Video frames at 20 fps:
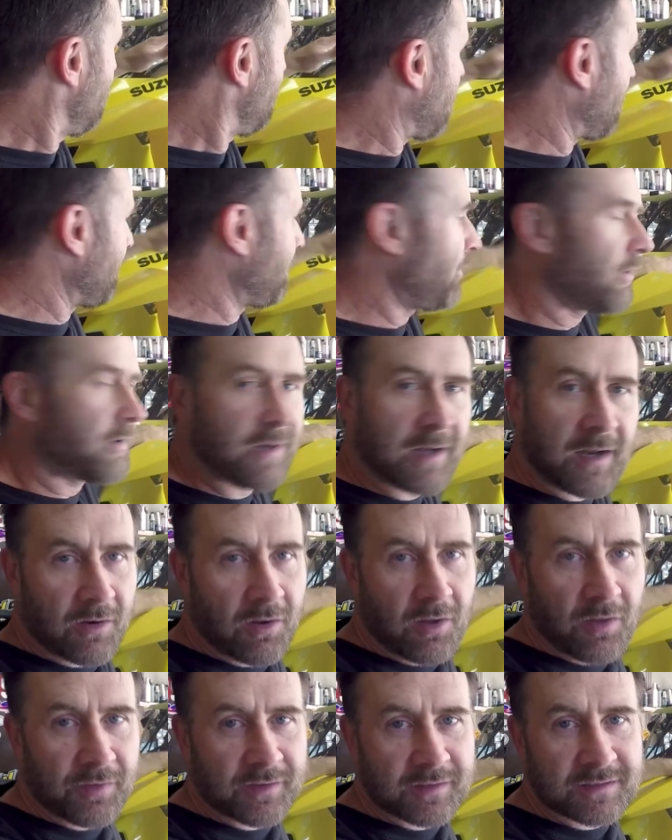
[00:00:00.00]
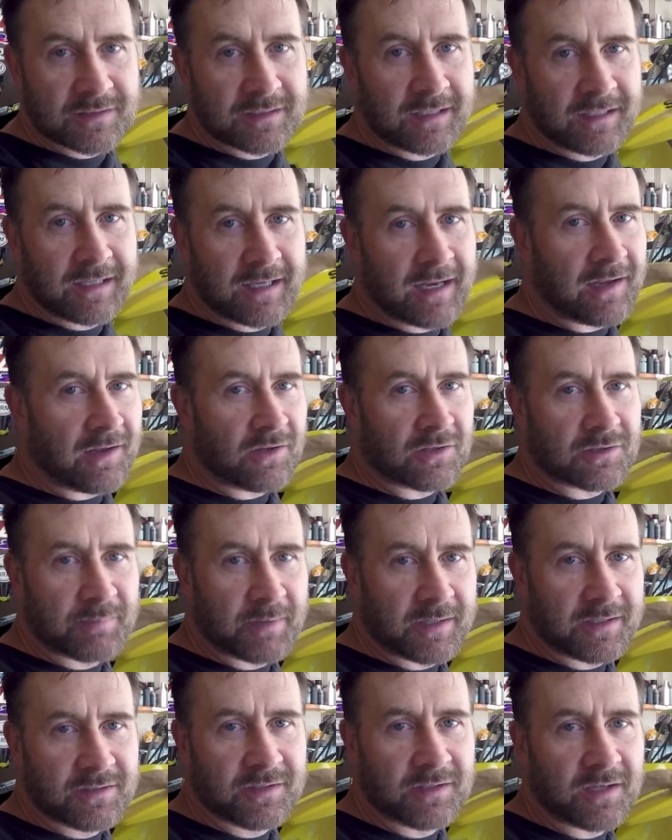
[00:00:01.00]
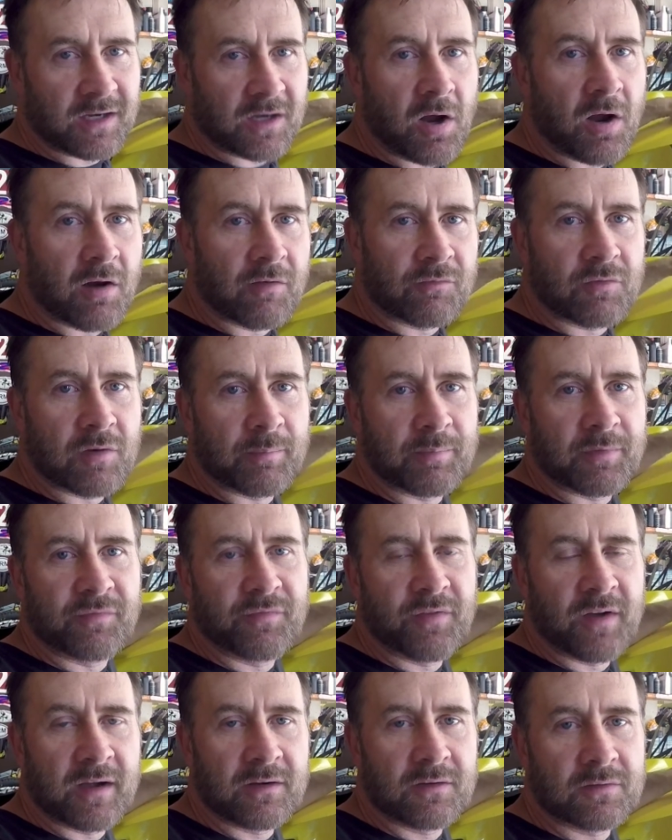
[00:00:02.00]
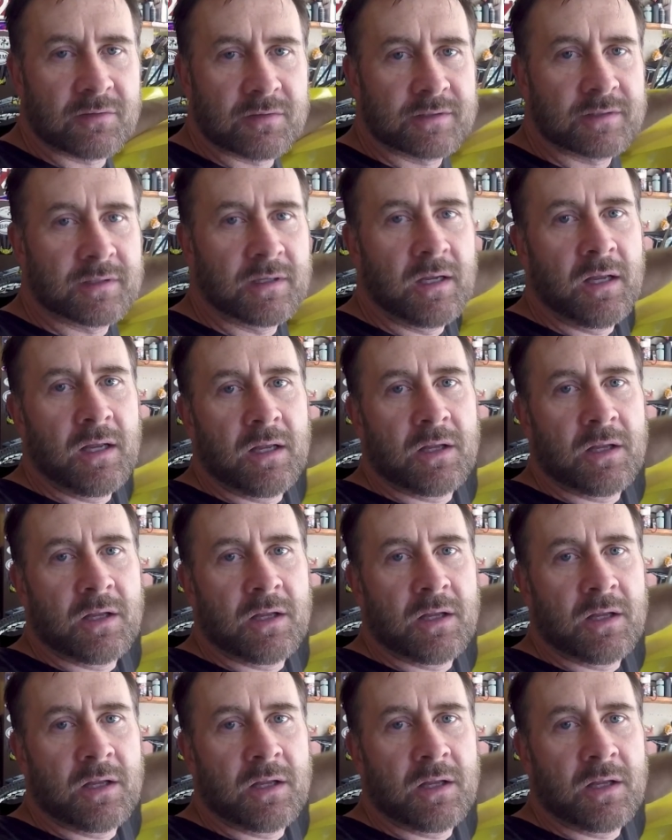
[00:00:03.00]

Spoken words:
I'm putting on all this decals basically to cover up the fenders